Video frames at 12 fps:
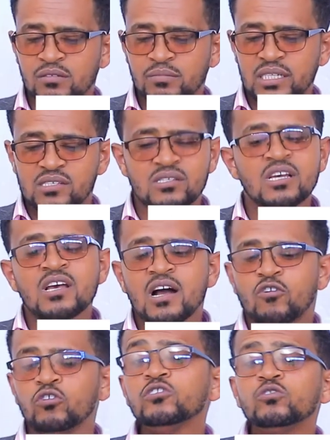But
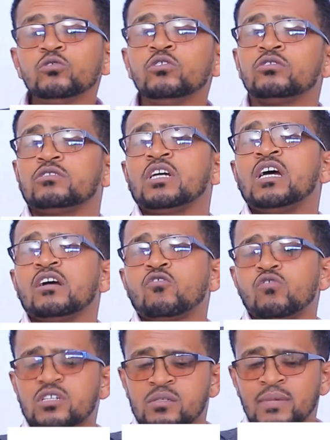according to your
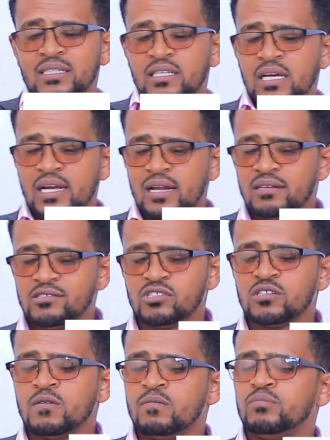course
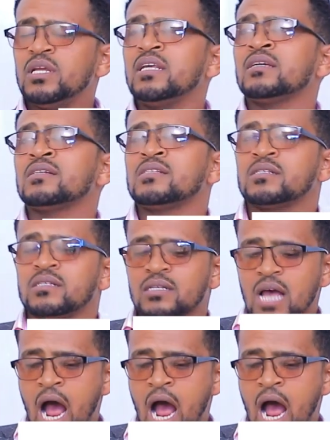materials, feelings